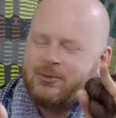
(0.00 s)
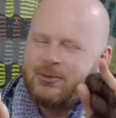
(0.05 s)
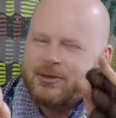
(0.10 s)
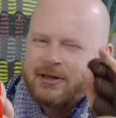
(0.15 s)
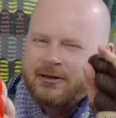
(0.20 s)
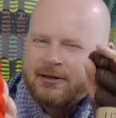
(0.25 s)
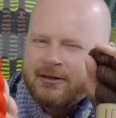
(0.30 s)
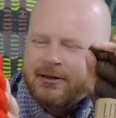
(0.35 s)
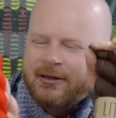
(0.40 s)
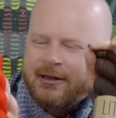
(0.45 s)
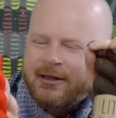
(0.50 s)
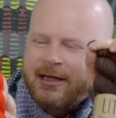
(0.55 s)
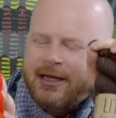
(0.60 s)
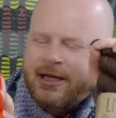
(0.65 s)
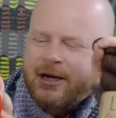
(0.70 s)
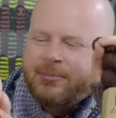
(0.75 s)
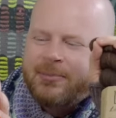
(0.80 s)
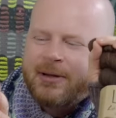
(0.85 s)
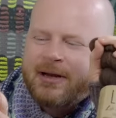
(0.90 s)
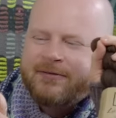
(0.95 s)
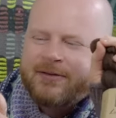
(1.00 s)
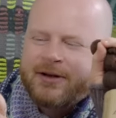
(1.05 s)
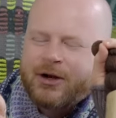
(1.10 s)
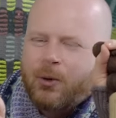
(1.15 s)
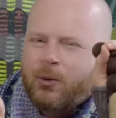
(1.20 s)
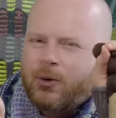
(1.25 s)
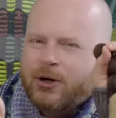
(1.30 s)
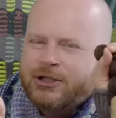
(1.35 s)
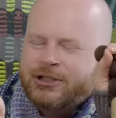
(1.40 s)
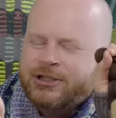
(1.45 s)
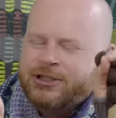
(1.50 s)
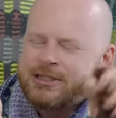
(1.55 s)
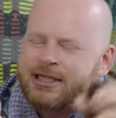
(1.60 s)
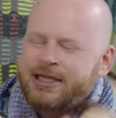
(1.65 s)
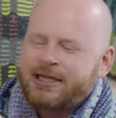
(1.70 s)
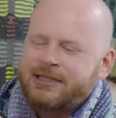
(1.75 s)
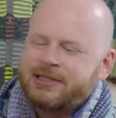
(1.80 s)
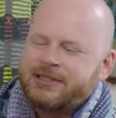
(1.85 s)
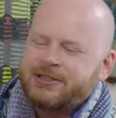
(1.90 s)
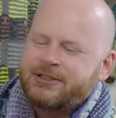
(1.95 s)
with a little bit of an orange
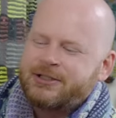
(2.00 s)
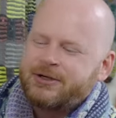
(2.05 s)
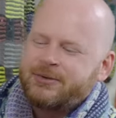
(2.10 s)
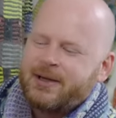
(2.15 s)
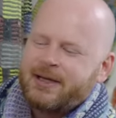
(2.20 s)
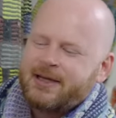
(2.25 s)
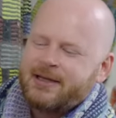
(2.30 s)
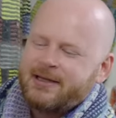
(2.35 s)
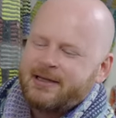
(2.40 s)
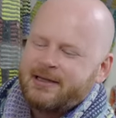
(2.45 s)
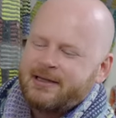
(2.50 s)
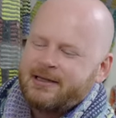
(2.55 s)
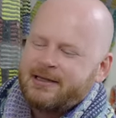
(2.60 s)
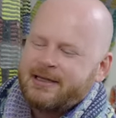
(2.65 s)
tint to it.